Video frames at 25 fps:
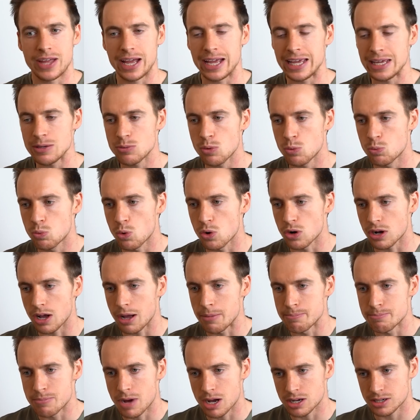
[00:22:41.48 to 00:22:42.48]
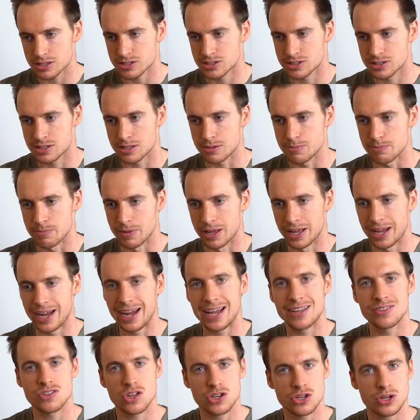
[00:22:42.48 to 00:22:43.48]
that he will walk amongst them
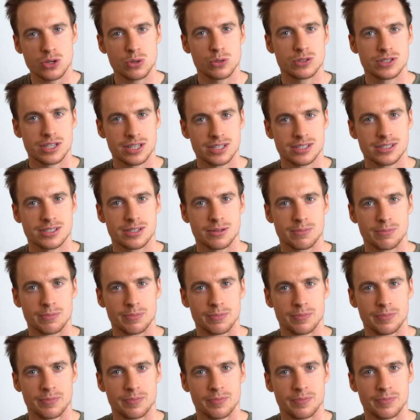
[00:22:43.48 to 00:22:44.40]
in the new system.